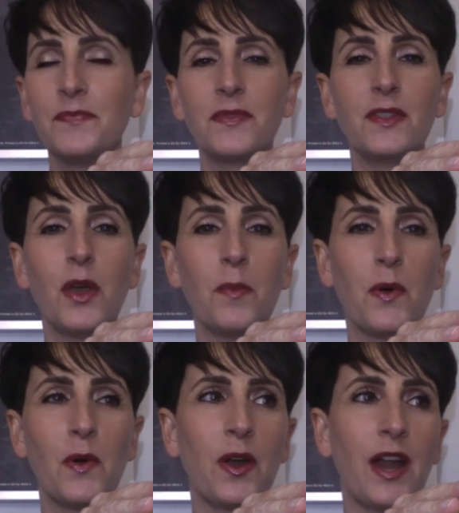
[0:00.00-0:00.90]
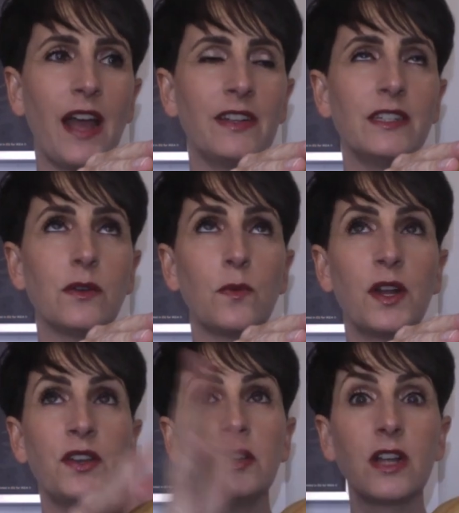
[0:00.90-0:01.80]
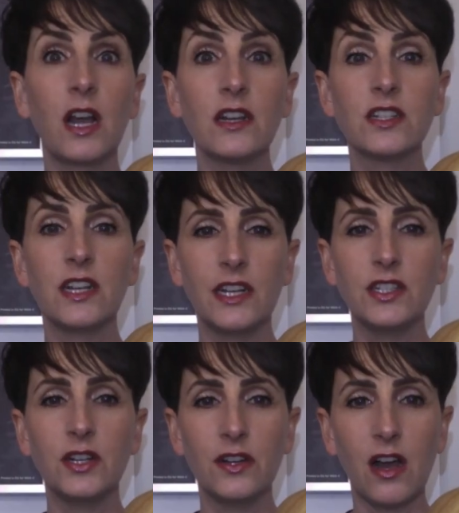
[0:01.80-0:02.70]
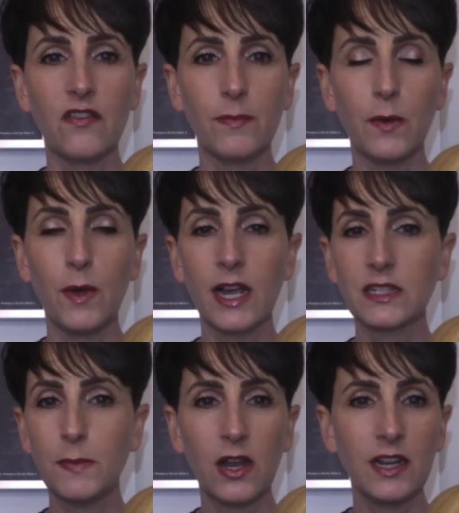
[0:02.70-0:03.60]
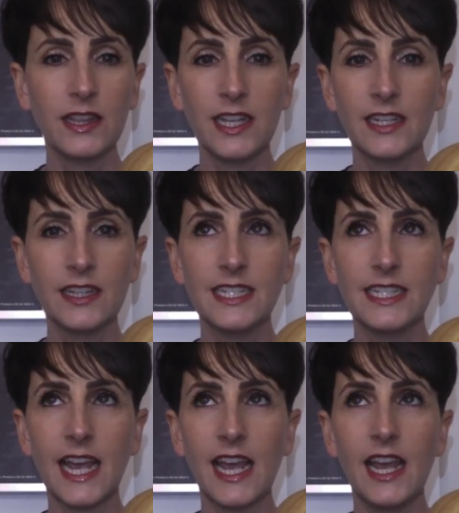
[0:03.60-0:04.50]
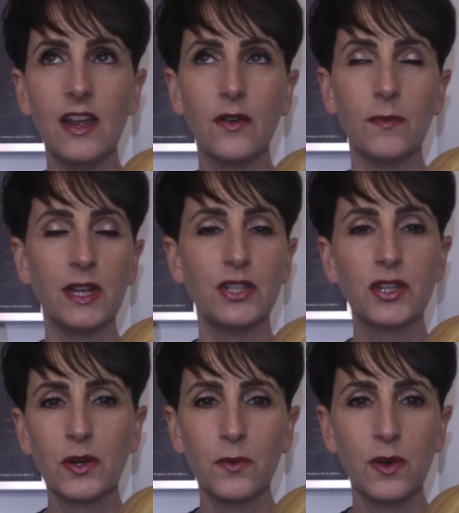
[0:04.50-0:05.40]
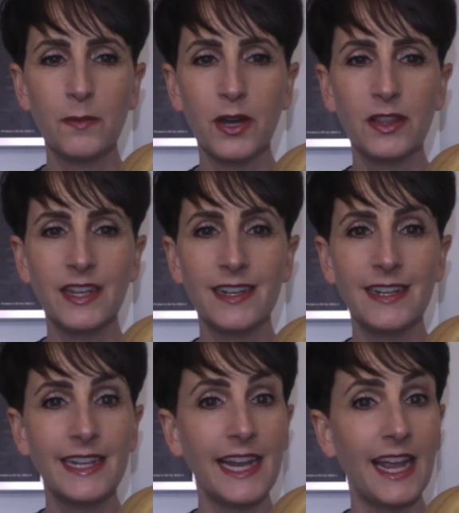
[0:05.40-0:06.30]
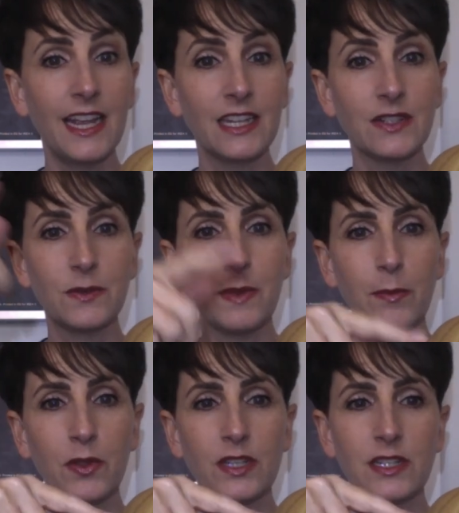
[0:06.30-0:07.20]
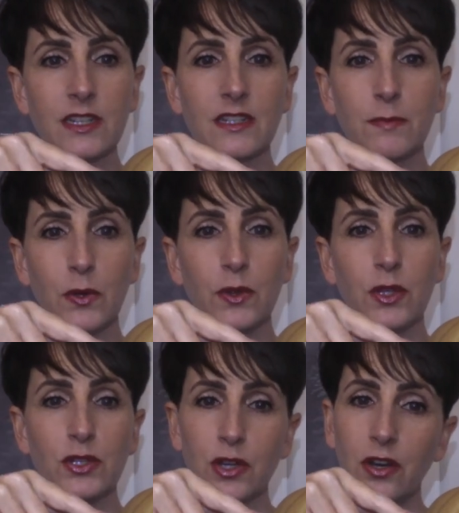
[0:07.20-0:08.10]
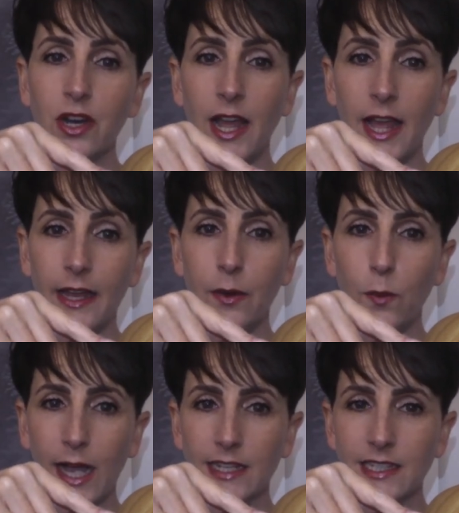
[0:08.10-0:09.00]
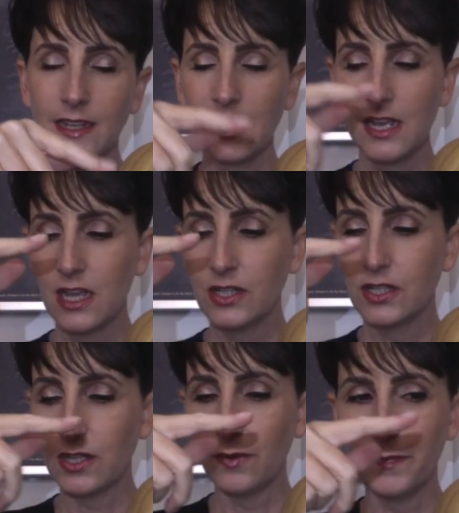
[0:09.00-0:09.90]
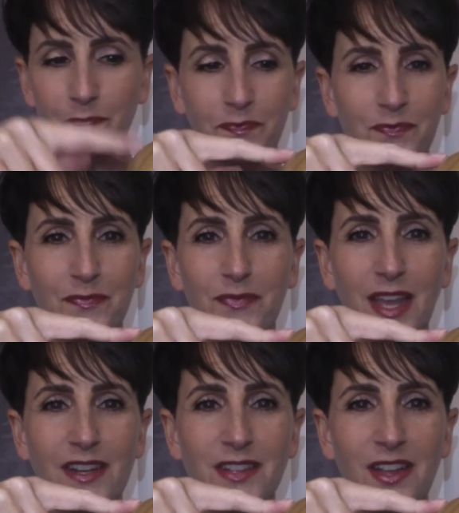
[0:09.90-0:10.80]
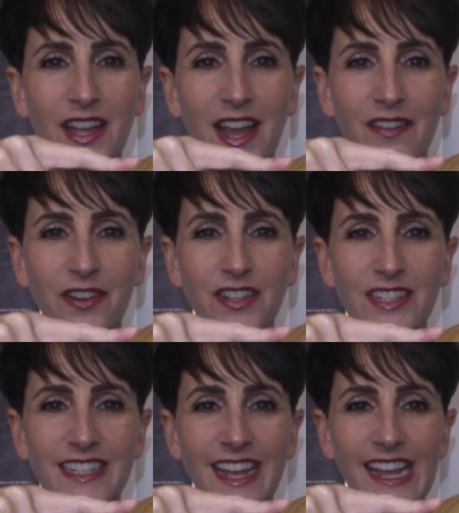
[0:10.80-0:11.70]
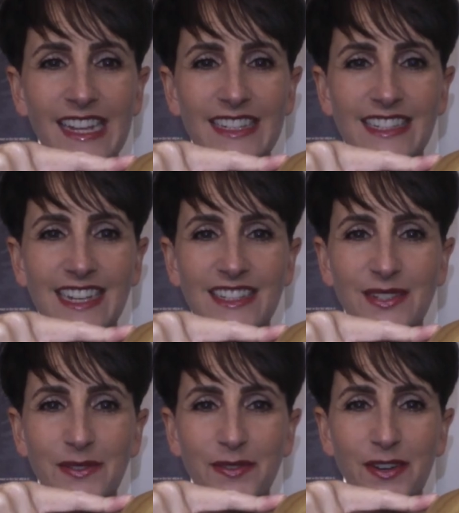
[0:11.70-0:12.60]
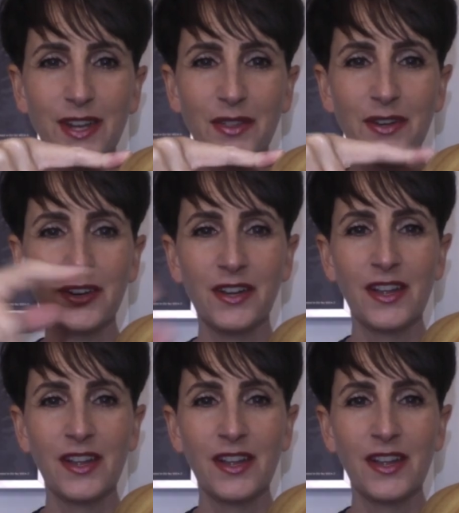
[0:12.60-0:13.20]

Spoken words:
No more having to wonder, gosh, did I turn off my wax pot at the end of the day or my sugar warmer at the end of the day? Because remember, this does both sugar and wax. So that is all I have for you today. Stay tuned for another